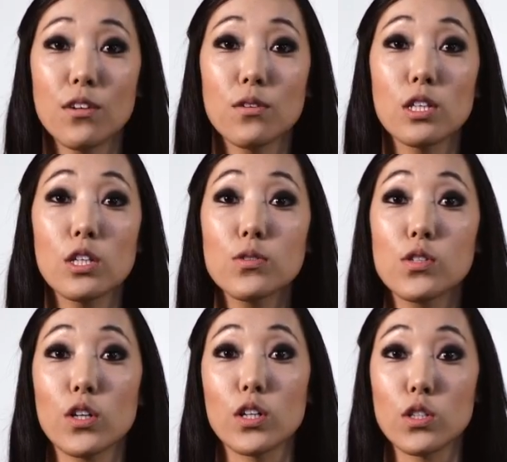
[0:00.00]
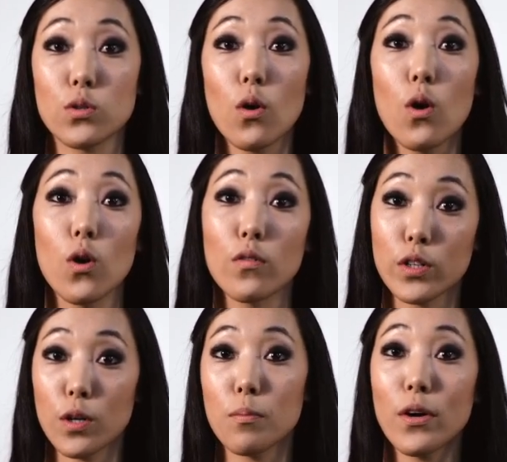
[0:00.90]
and it'll lose your control
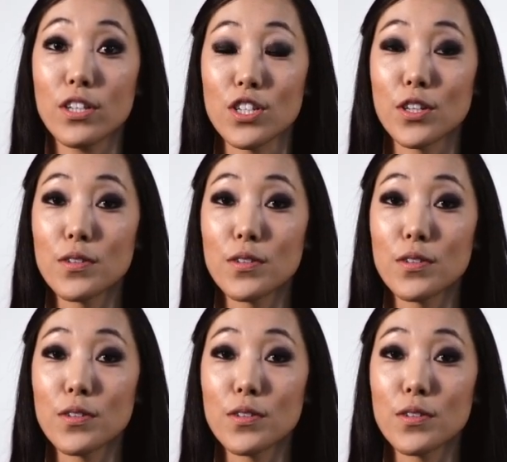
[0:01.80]
over your pointe